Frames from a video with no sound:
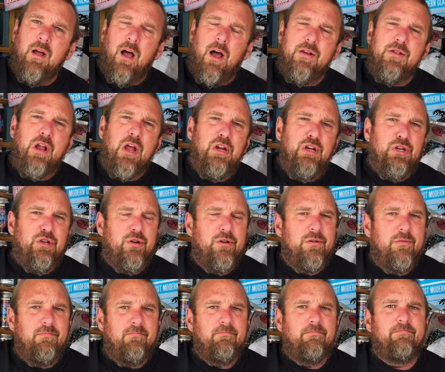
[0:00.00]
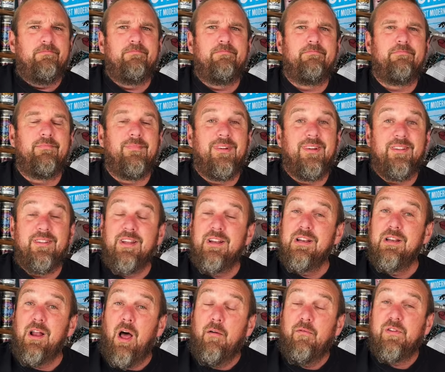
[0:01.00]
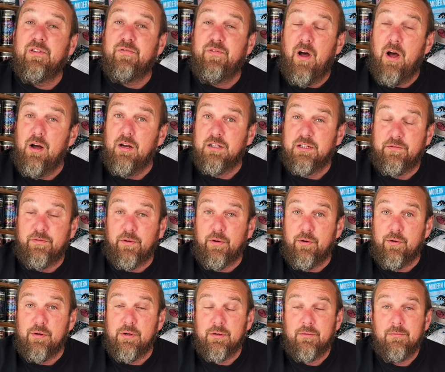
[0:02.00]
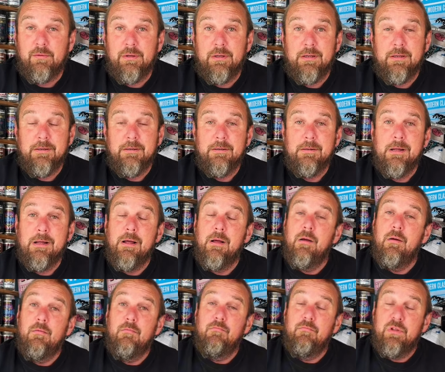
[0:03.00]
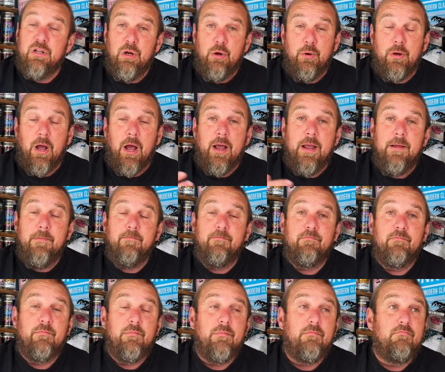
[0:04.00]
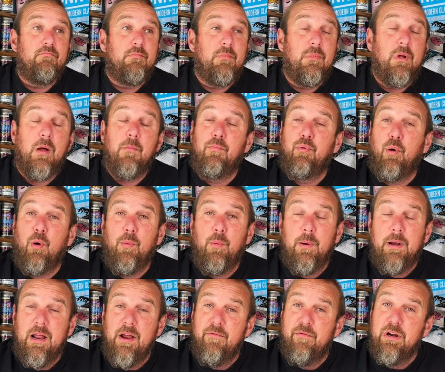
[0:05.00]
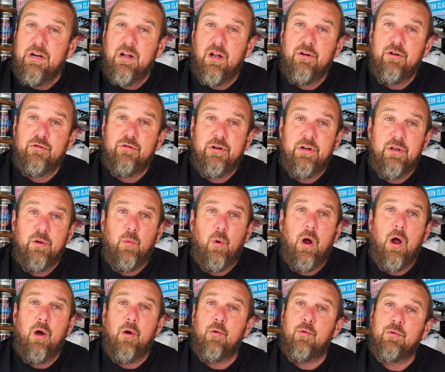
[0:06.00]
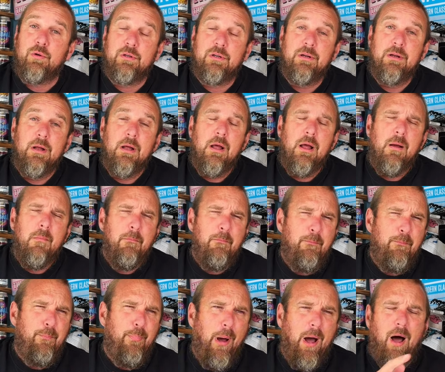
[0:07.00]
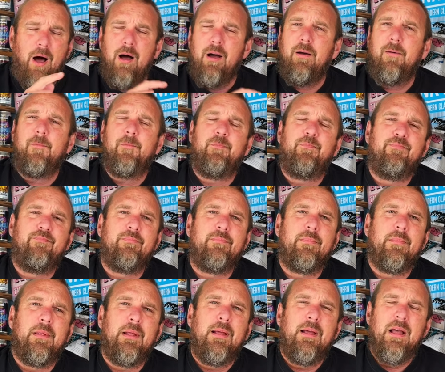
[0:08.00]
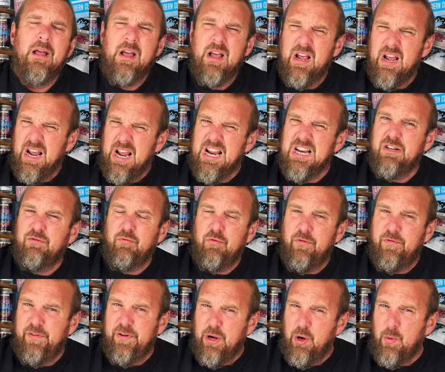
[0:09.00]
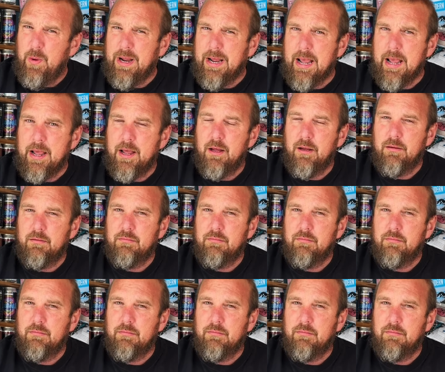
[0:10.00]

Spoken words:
A nation that loves fast food, the UK, and probably every country in the world, but is reviewing it